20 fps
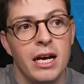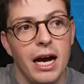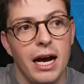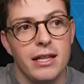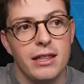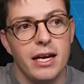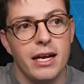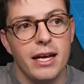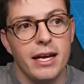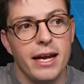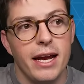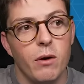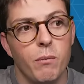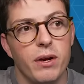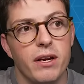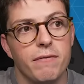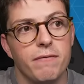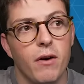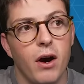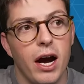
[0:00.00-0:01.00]
And then in game
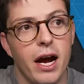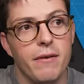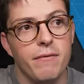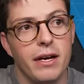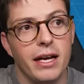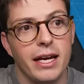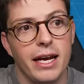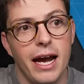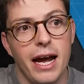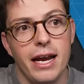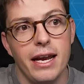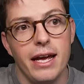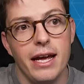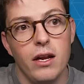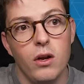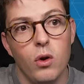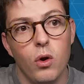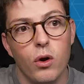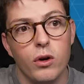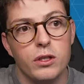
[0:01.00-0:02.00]
week 5, again, it
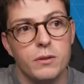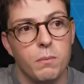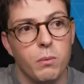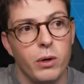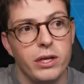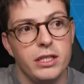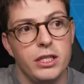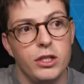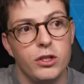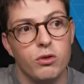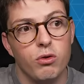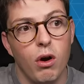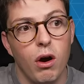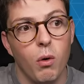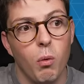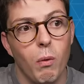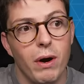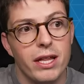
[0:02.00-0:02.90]
looks pretty strong.